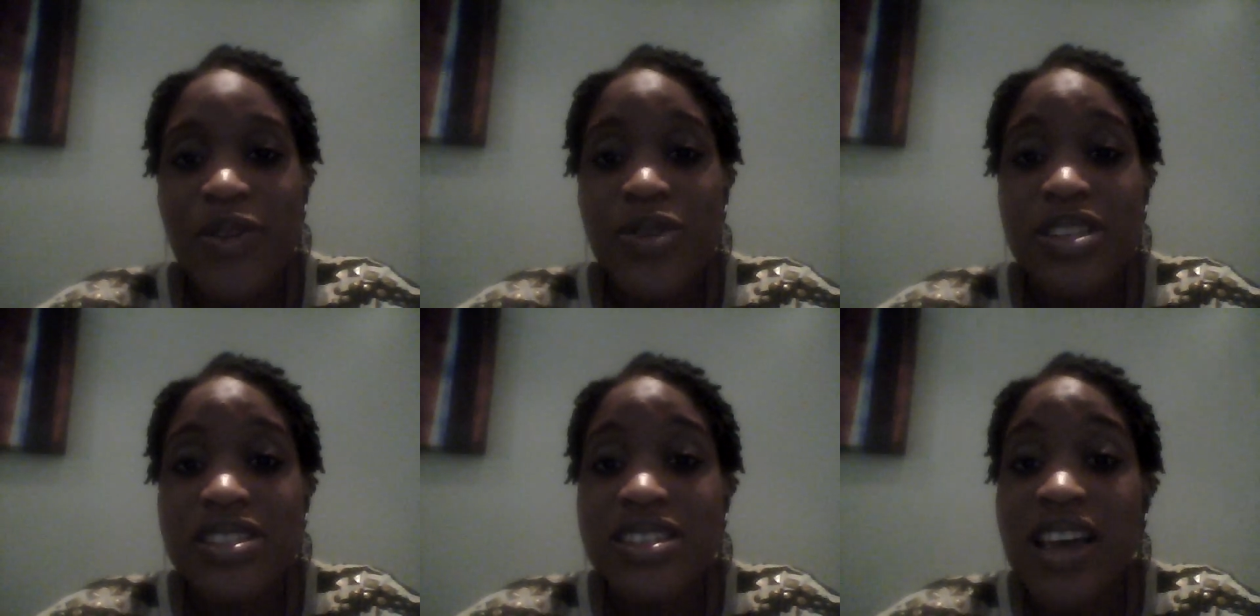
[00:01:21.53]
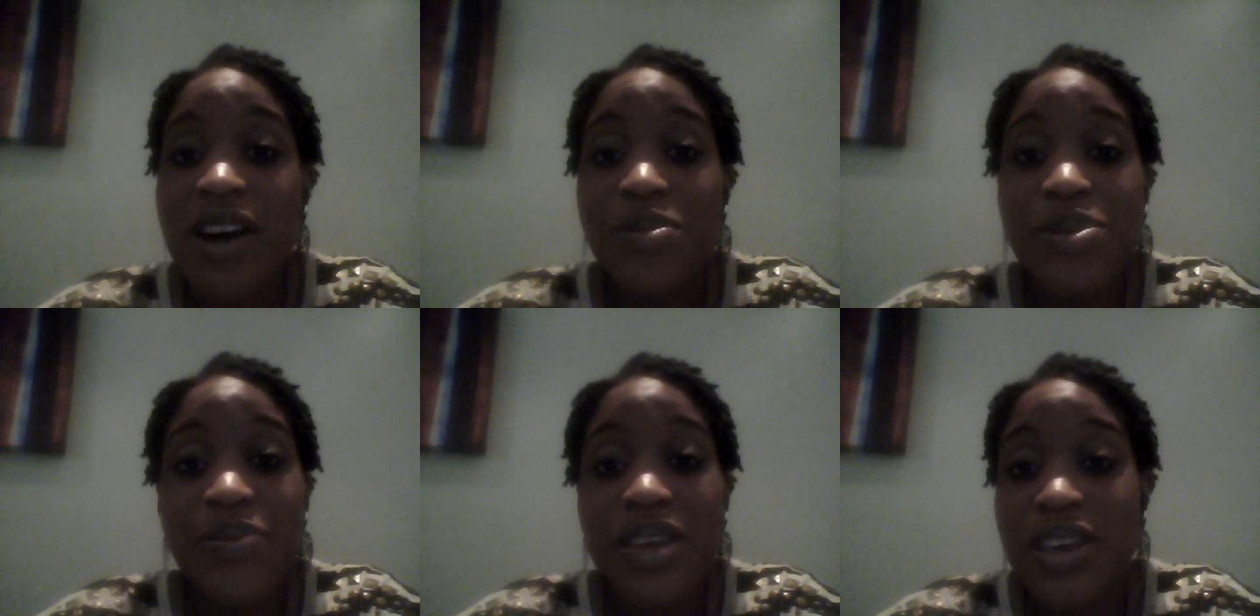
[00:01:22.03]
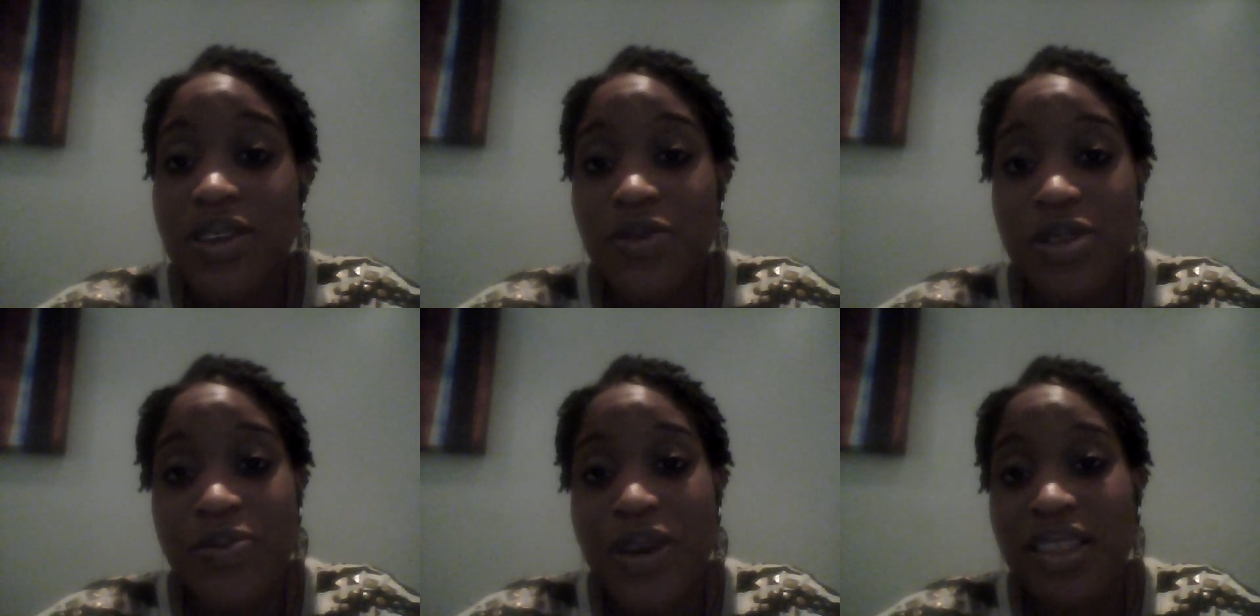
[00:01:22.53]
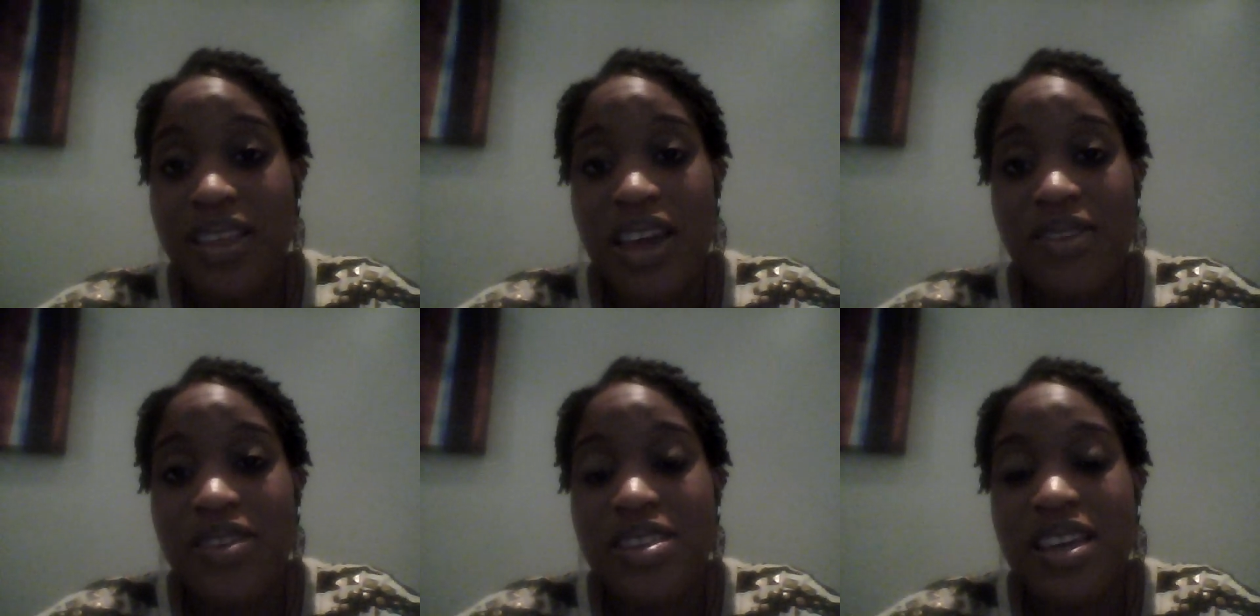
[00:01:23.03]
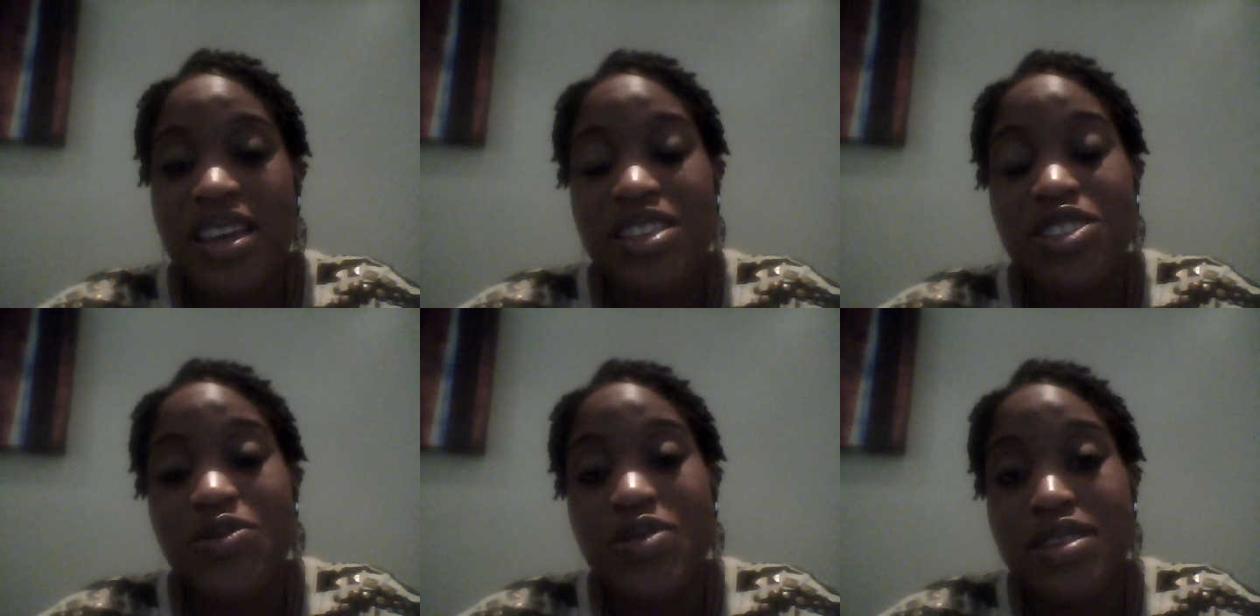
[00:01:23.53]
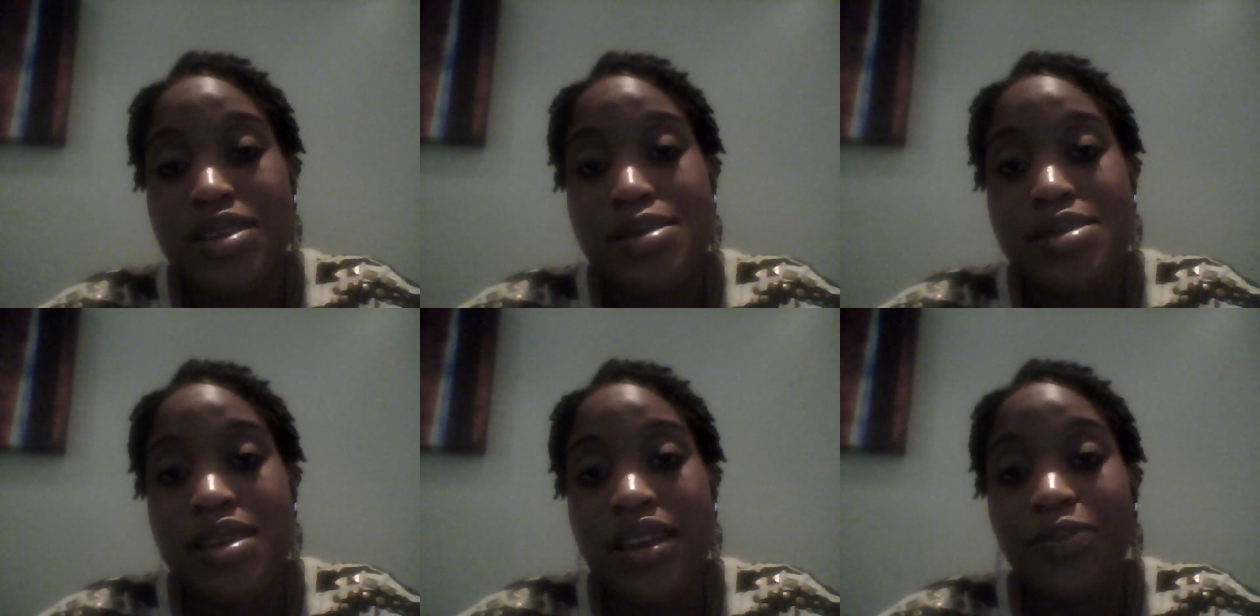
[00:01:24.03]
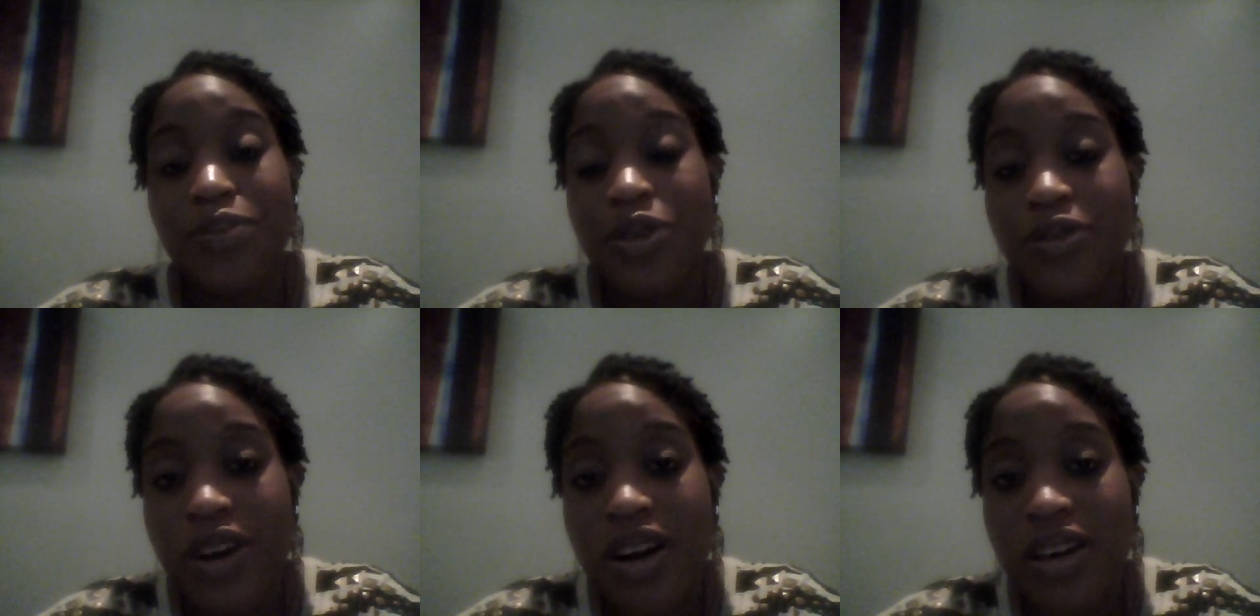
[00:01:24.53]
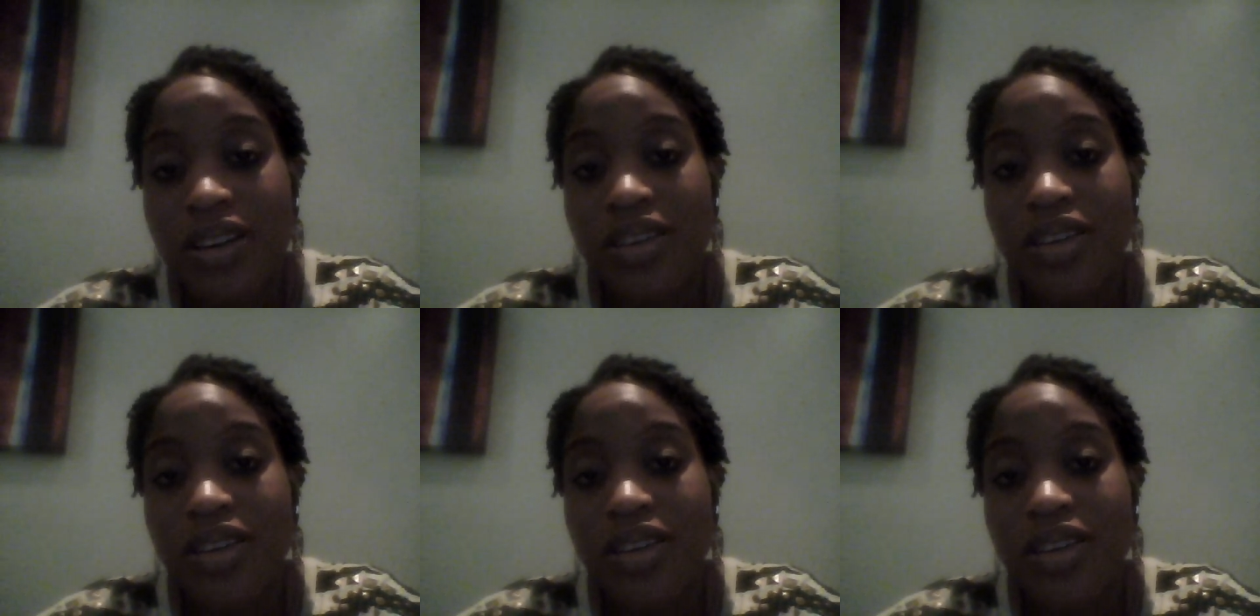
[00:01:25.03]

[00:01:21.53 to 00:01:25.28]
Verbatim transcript: which helps me with my life because I get to release it and move on.